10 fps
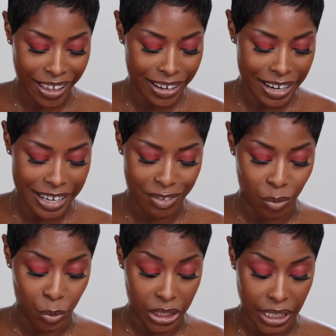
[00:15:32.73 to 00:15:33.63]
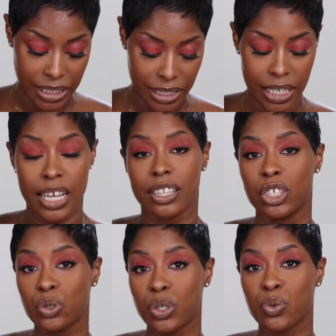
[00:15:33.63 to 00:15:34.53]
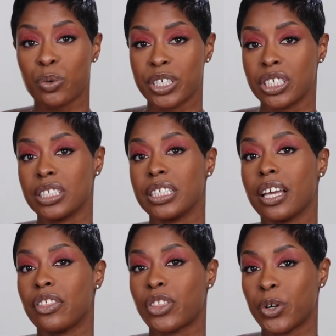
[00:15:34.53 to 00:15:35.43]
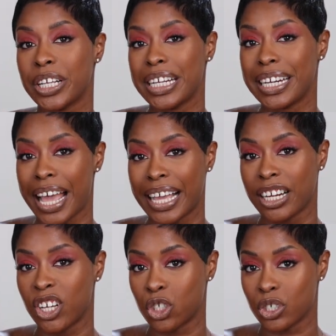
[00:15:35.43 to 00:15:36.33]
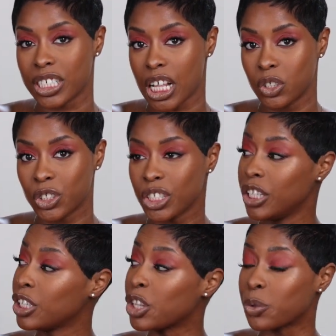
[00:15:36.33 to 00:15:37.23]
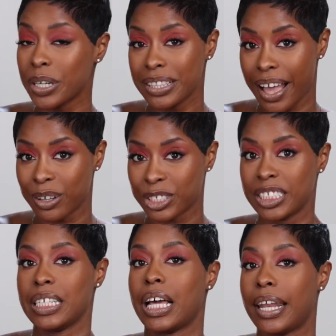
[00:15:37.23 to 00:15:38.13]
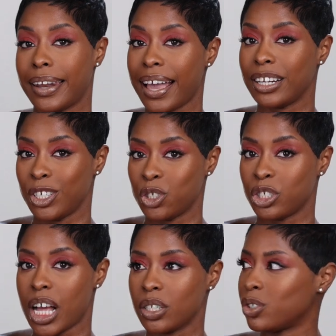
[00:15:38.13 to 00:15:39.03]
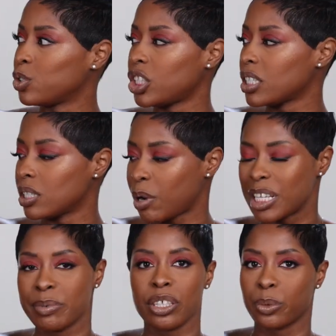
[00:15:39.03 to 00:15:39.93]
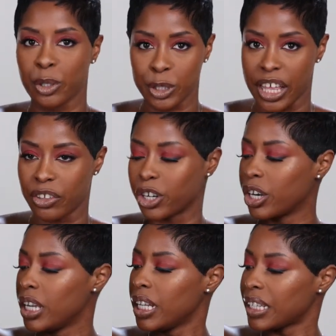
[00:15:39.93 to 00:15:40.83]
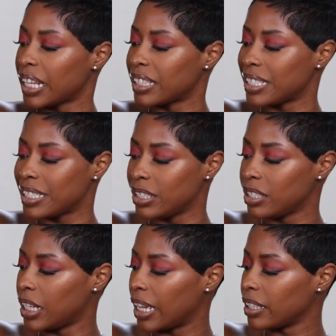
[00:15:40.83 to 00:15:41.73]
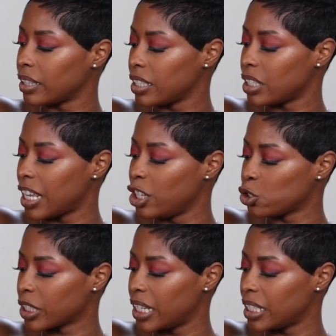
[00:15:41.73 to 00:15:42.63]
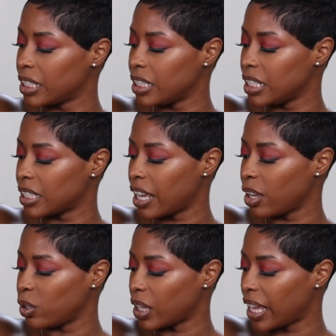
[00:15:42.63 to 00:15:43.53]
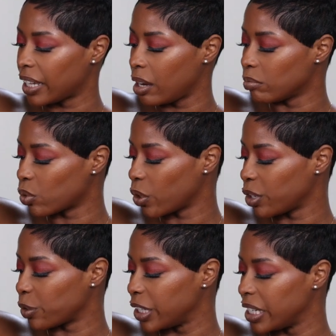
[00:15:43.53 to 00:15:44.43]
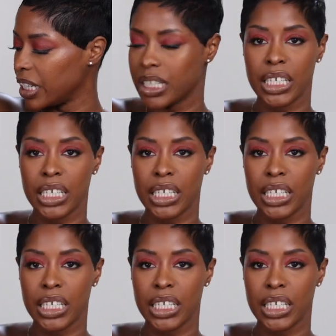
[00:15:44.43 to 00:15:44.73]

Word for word: I didn't even realize this. These shorts were originally $3,900. $3,900, which doesn't surprise me. They're real leather, like this like this intricate detail, like embroidery.